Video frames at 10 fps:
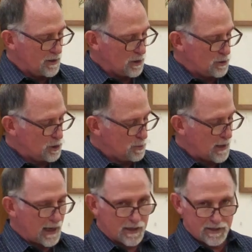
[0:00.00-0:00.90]
Those who
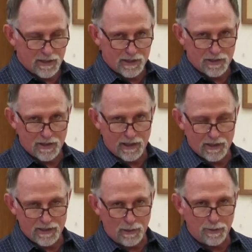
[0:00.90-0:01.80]
practice such
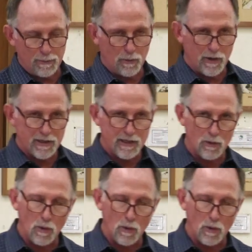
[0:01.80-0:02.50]
things. Now, people want to say,